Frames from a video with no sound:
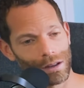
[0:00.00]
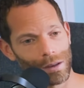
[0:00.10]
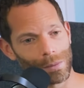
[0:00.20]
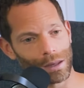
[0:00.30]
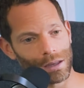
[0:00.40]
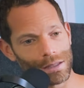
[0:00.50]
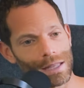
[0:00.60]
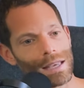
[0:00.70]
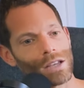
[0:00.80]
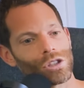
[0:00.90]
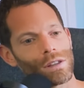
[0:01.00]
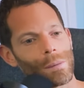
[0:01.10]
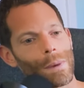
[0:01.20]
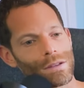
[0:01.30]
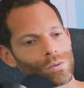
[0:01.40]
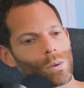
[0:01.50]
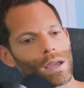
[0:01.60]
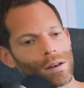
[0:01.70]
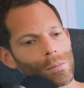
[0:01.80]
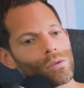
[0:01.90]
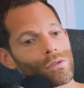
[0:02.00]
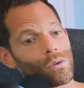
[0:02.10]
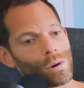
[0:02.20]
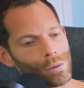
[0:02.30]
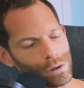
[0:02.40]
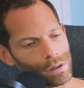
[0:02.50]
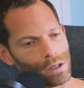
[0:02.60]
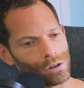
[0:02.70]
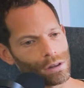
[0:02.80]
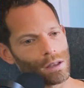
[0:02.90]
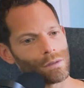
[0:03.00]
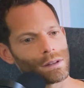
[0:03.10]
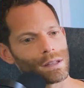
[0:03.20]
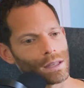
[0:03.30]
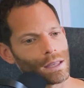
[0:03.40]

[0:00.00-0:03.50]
because it's actually the best way to move forward in your life and to